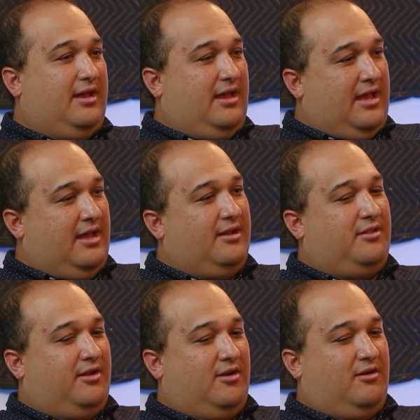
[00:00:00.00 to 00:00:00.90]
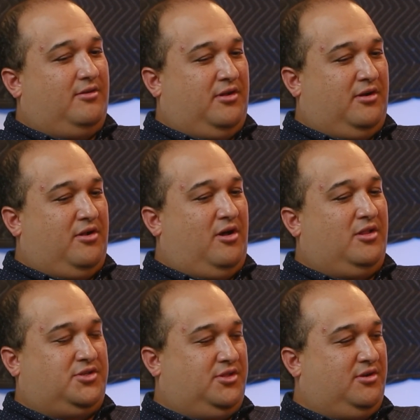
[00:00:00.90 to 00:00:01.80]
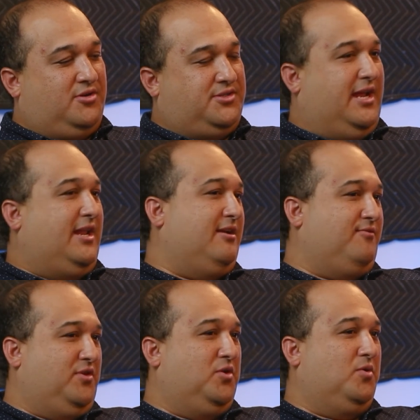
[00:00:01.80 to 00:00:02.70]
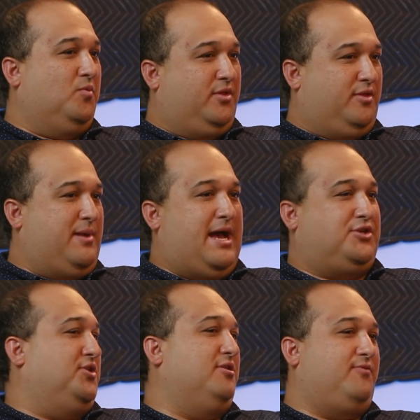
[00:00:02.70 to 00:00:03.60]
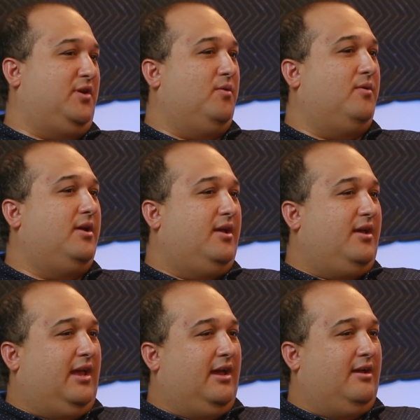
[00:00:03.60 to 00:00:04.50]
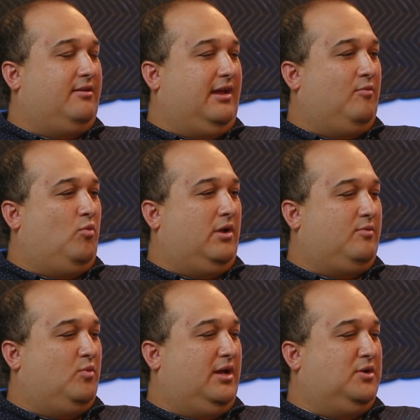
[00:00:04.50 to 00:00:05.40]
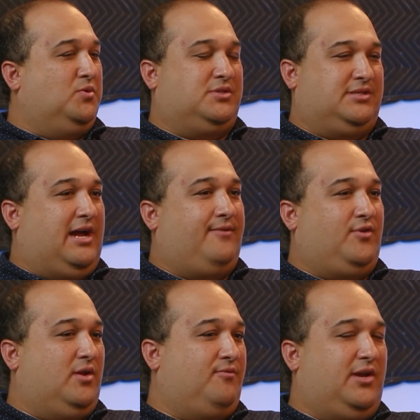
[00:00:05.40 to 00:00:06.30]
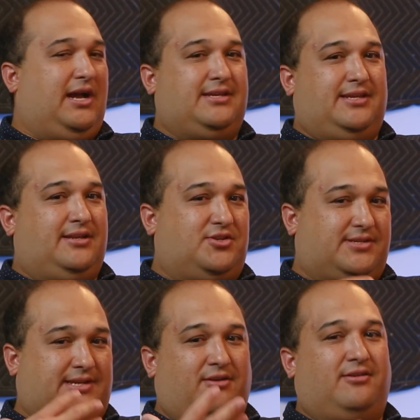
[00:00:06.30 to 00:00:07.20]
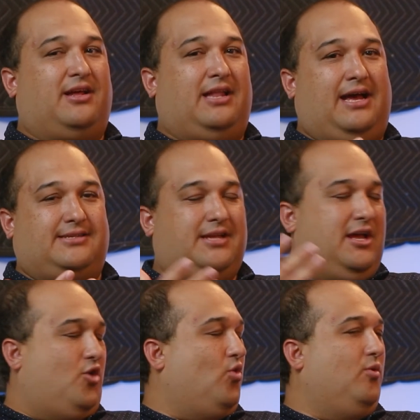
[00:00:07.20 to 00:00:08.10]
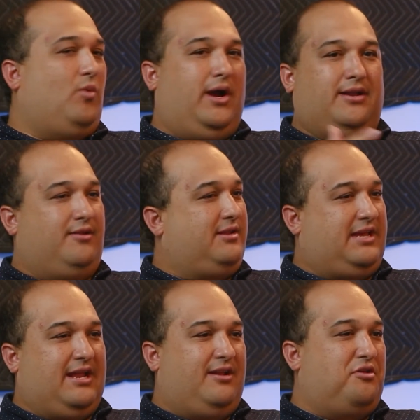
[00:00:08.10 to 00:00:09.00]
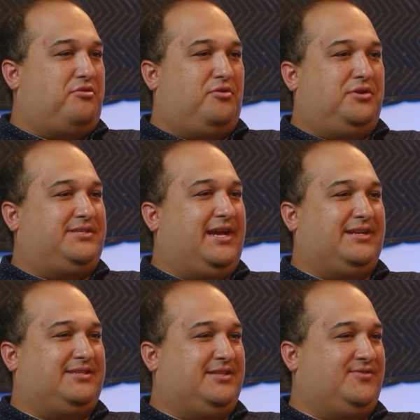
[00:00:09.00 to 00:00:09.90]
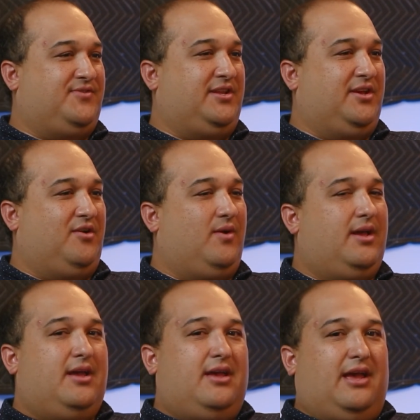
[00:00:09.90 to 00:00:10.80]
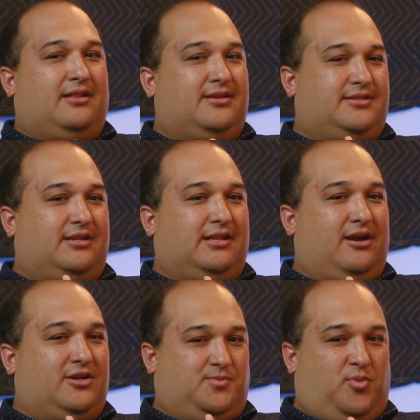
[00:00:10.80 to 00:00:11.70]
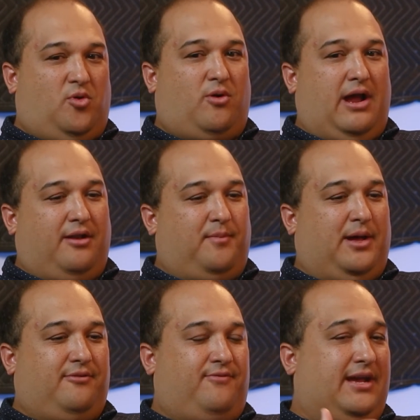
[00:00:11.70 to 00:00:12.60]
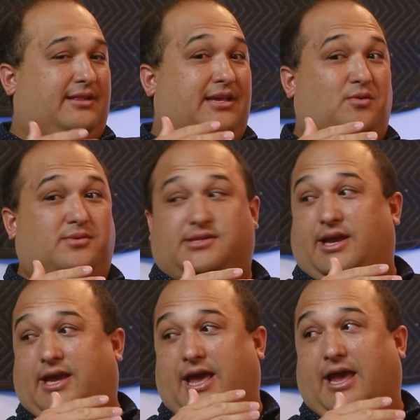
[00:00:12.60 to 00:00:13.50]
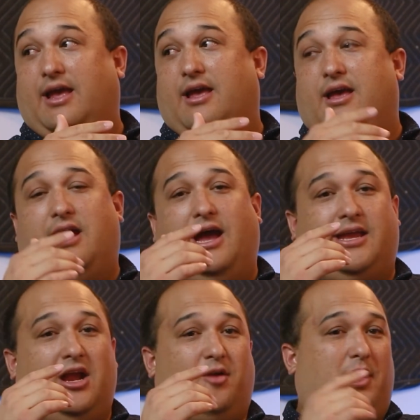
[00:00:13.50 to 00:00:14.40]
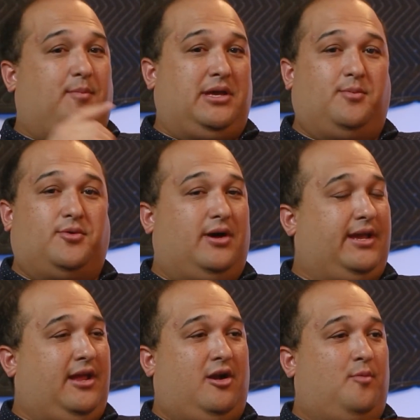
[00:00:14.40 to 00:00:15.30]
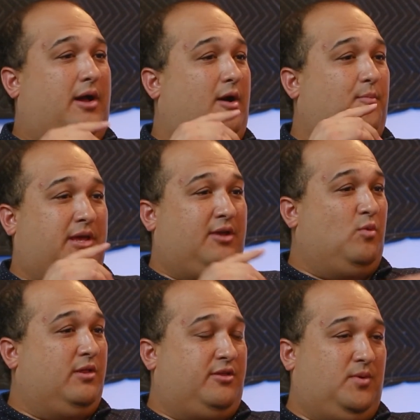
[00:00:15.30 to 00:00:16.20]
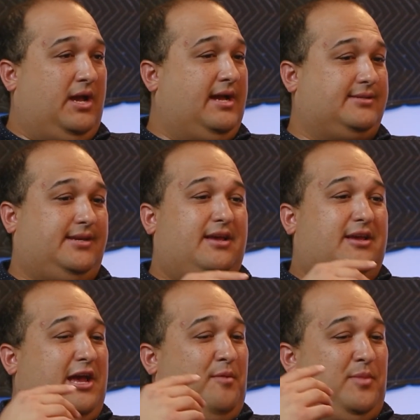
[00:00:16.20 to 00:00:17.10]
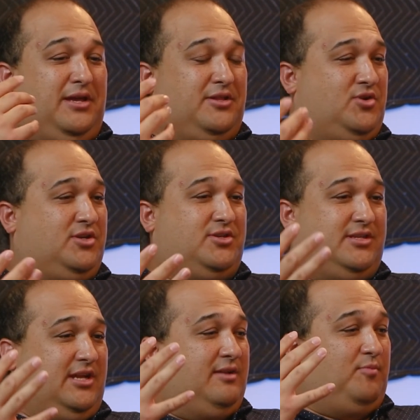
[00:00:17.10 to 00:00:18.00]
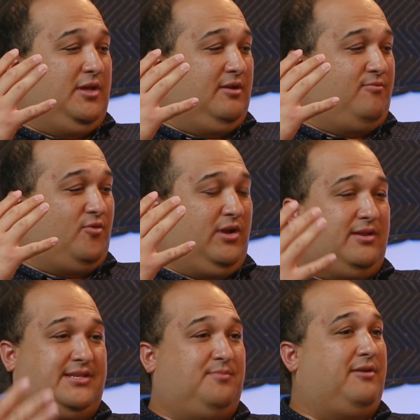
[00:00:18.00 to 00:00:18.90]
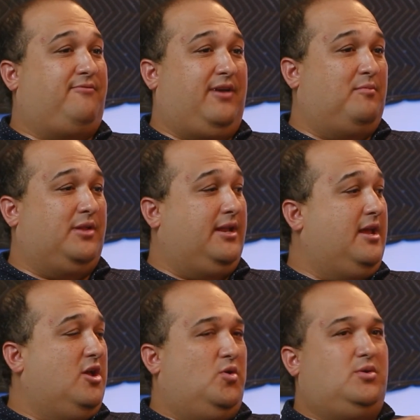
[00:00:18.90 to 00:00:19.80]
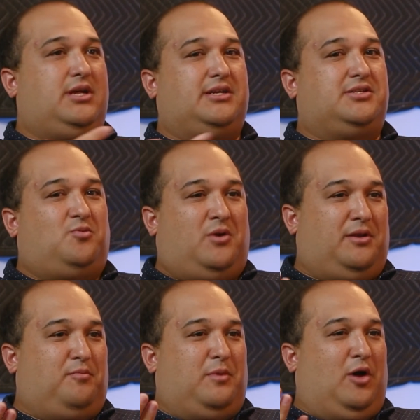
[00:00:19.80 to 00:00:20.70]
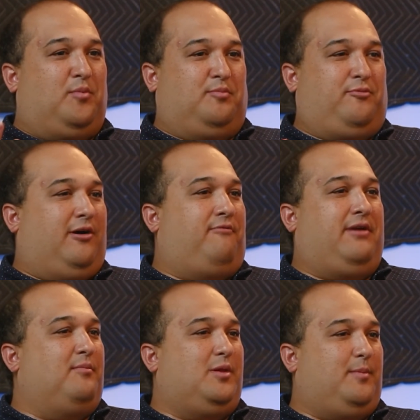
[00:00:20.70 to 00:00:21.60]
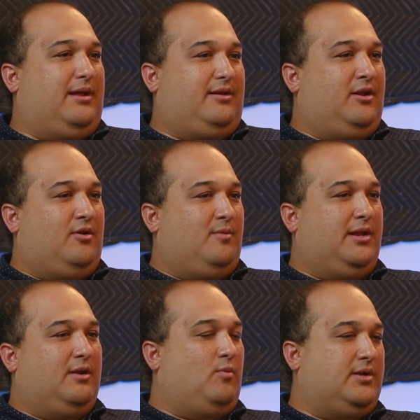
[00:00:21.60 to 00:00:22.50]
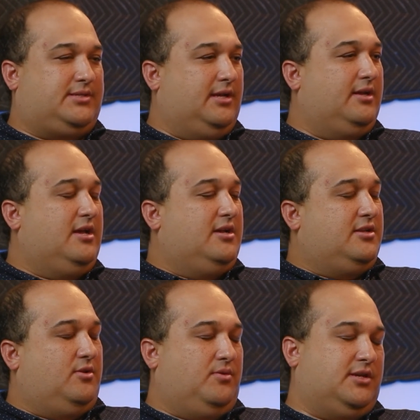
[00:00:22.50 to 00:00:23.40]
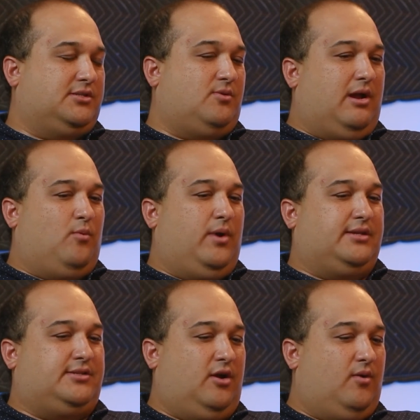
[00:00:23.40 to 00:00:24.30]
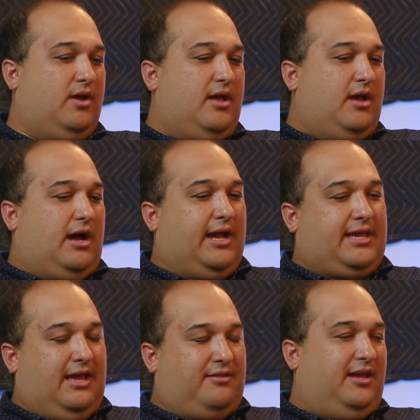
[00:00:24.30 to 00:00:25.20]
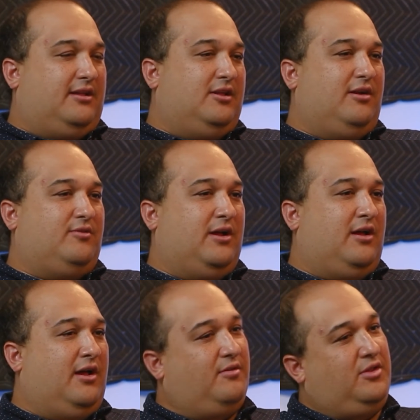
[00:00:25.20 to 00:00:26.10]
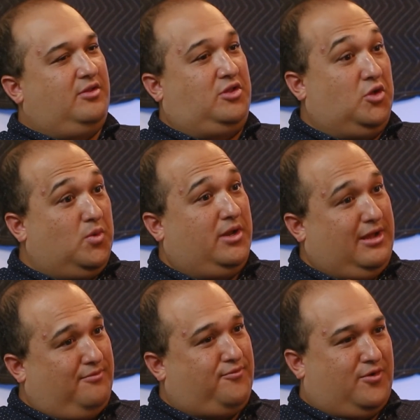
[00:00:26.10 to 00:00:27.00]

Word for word: end their their knowledge and their understanding of you with the passion of you and and what what oozes out of you and if you guys didn't just hear that last rewind it get another 30 seconds of this video mm-hmm. and listen to larry just pour out about the fact that he was like hey I care about people. I care about being with you guys, uh, being in the trenches, and, and being free to see my family. And who doesn't want to help a, mm. a, mm-hmm. family man? You know what I mean? And wants to, to do things the right way. So I can't thank Larry uh, you enough